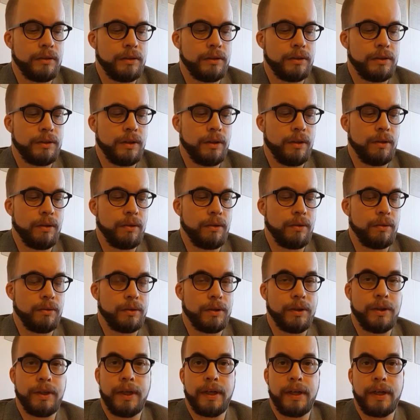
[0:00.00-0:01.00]
So
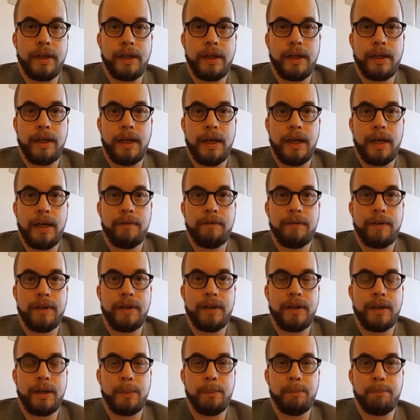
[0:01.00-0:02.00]
today I have
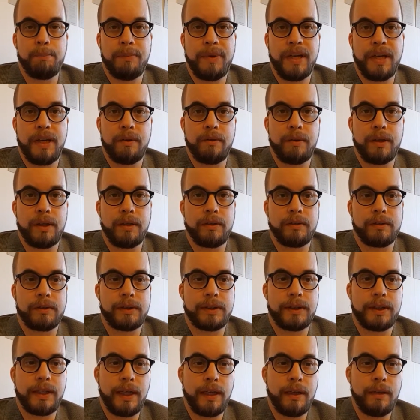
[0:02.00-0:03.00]
an Imperial
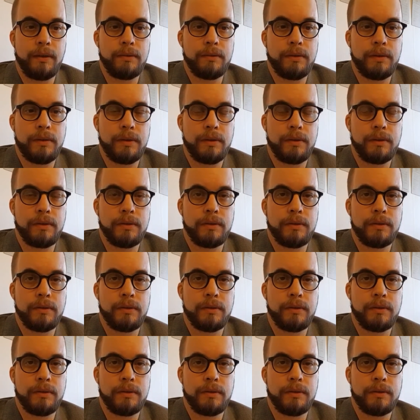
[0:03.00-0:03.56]
Stout